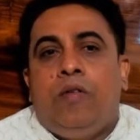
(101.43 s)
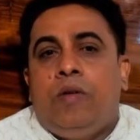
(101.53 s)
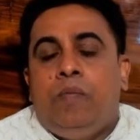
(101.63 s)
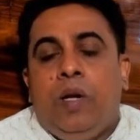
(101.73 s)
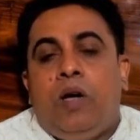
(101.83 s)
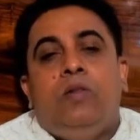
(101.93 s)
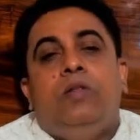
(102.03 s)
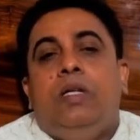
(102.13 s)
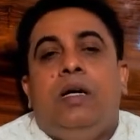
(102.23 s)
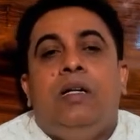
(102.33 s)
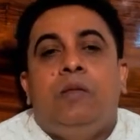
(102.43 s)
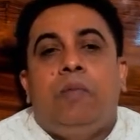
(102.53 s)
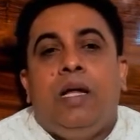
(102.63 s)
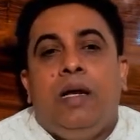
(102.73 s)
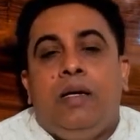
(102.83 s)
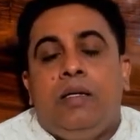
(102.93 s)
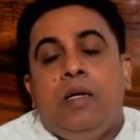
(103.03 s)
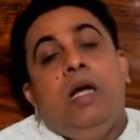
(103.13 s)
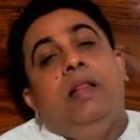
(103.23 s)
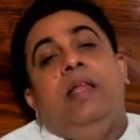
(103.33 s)
belong to the Earth planet.
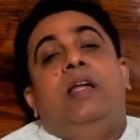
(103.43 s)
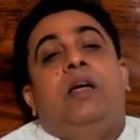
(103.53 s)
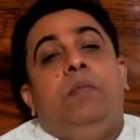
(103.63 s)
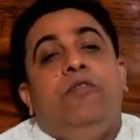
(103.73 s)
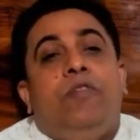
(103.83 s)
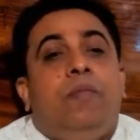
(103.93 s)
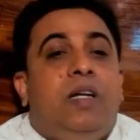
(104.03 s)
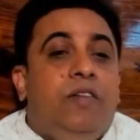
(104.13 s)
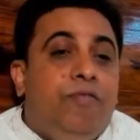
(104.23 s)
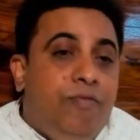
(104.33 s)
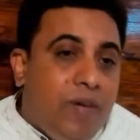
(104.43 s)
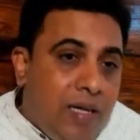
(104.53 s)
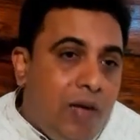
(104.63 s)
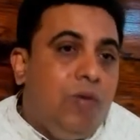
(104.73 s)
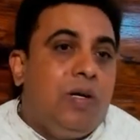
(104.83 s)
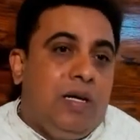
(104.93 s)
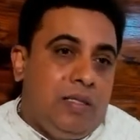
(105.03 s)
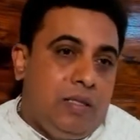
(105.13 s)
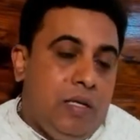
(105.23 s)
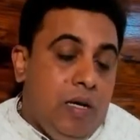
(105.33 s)
They are coming from a different
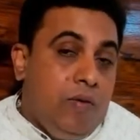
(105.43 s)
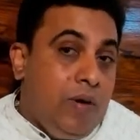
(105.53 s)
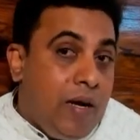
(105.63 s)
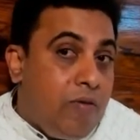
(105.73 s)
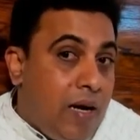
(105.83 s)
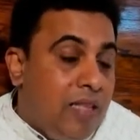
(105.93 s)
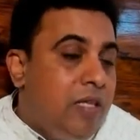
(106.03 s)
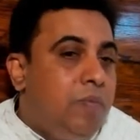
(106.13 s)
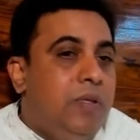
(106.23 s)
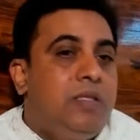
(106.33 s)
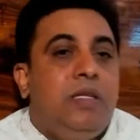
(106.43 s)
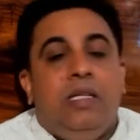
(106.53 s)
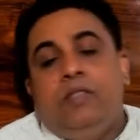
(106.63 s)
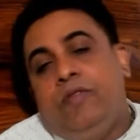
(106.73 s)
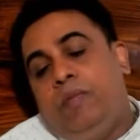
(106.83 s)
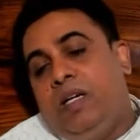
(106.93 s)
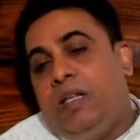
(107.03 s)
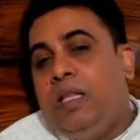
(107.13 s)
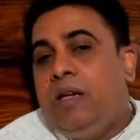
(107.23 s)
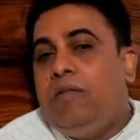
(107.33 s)
lokas. We have another person, he is from a
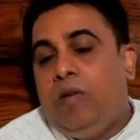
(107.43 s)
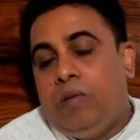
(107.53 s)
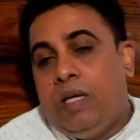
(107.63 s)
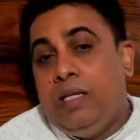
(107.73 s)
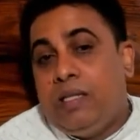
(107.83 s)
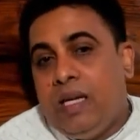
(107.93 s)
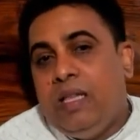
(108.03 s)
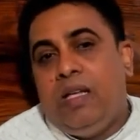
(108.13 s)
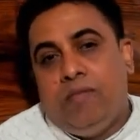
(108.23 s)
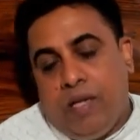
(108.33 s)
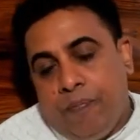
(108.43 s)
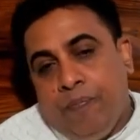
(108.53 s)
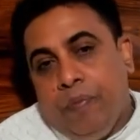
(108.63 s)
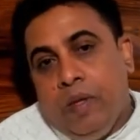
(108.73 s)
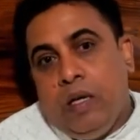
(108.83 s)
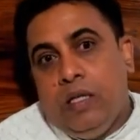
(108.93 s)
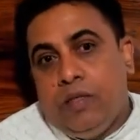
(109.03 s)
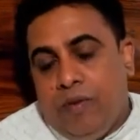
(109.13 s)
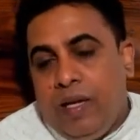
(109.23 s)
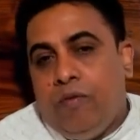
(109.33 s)
Gandharva loka. He is a Gandharva. He is
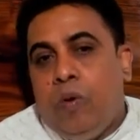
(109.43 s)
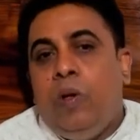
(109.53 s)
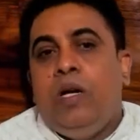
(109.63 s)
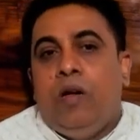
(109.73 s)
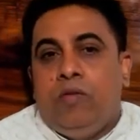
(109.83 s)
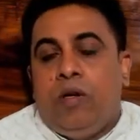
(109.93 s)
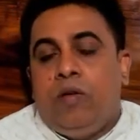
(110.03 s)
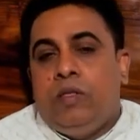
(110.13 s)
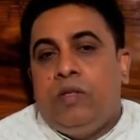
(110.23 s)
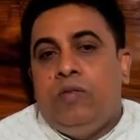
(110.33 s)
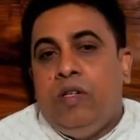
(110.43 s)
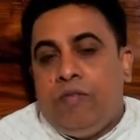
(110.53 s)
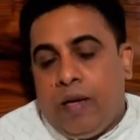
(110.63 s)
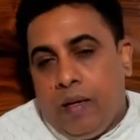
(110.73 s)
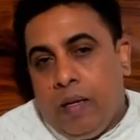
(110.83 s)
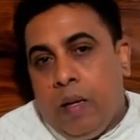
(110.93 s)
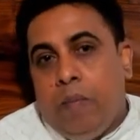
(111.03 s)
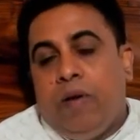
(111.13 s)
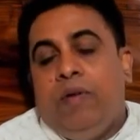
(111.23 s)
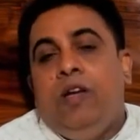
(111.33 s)
very old now, around 75.
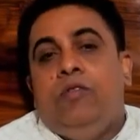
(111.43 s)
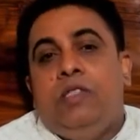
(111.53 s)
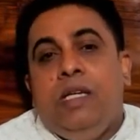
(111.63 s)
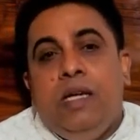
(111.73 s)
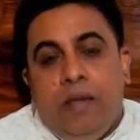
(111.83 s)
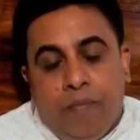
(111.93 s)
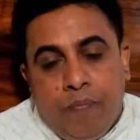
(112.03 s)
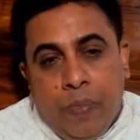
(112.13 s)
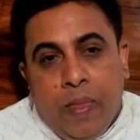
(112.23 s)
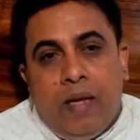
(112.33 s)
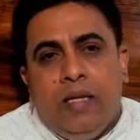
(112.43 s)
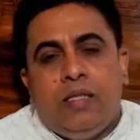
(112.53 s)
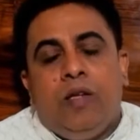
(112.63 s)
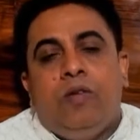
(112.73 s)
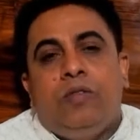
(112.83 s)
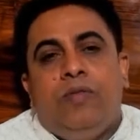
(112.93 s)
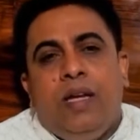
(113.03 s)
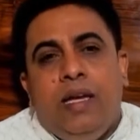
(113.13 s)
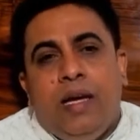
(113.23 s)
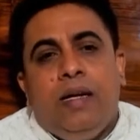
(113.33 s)
But when you see him, he looks
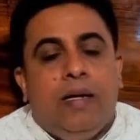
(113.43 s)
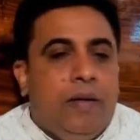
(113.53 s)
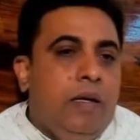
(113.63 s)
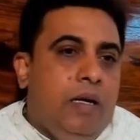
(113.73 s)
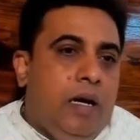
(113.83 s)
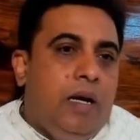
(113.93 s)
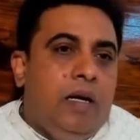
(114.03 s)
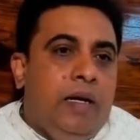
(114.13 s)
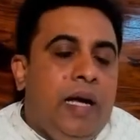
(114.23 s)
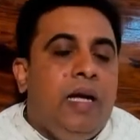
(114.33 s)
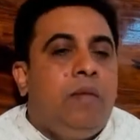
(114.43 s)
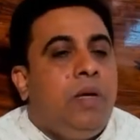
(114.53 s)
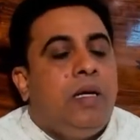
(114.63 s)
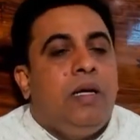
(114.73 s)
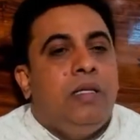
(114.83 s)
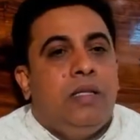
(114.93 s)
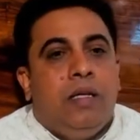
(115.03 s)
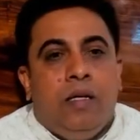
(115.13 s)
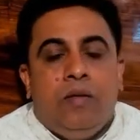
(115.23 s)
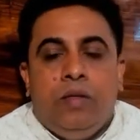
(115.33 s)
very young and dynamic. He is,
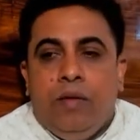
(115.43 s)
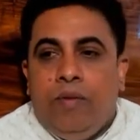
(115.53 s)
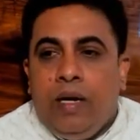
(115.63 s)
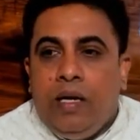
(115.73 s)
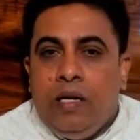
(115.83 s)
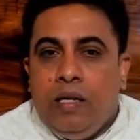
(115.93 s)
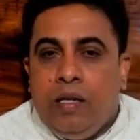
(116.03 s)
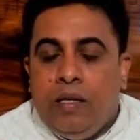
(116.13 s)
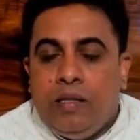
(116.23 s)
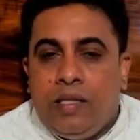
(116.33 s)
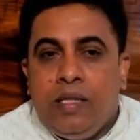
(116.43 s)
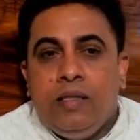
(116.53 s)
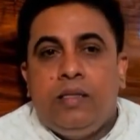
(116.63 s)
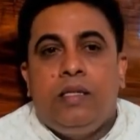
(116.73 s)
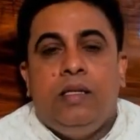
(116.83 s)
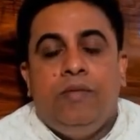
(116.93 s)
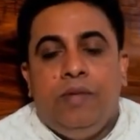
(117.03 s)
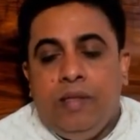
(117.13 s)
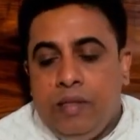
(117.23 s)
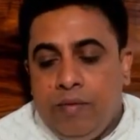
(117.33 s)
you know, the way he sings,
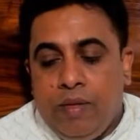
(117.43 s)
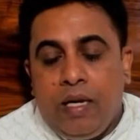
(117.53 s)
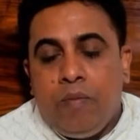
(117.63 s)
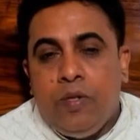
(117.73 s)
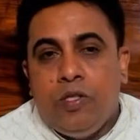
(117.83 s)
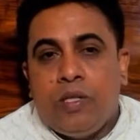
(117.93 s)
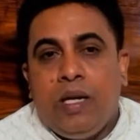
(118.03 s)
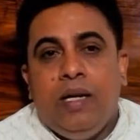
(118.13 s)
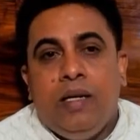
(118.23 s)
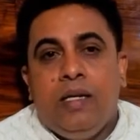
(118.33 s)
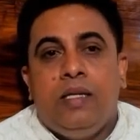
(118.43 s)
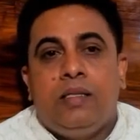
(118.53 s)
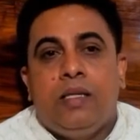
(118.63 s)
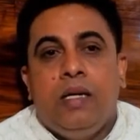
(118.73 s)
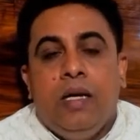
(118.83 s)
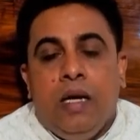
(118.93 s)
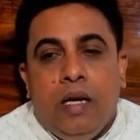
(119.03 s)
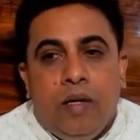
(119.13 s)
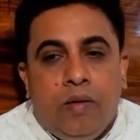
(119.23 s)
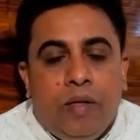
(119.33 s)
the way musical he does,
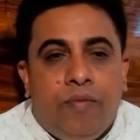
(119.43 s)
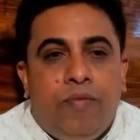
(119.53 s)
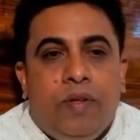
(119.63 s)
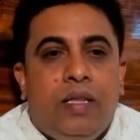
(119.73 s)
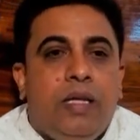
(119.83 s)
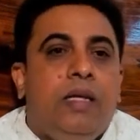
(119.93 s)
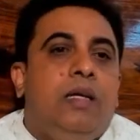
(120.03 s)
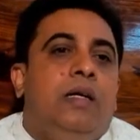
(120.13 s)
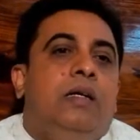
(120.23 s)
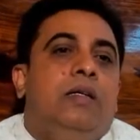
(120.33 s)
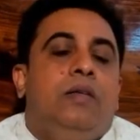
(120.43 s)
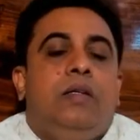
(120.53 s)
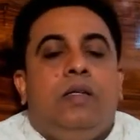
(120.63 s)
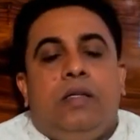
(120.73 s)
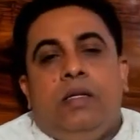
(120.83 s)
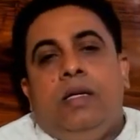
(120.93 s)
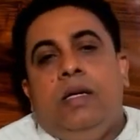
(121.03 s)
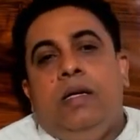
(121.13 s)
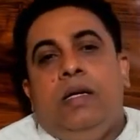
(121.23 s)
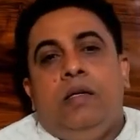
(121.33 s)
you know, everything
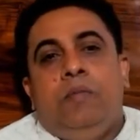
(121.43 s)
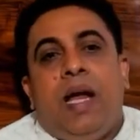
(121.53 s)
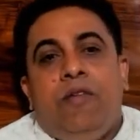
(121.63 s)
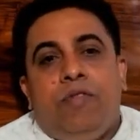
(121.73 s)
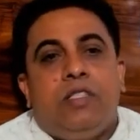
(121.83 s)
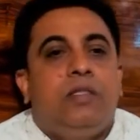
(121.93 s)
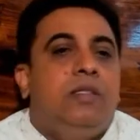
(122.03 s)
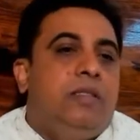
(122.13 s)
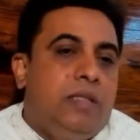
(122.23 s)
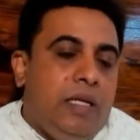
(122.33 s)
he manifested, that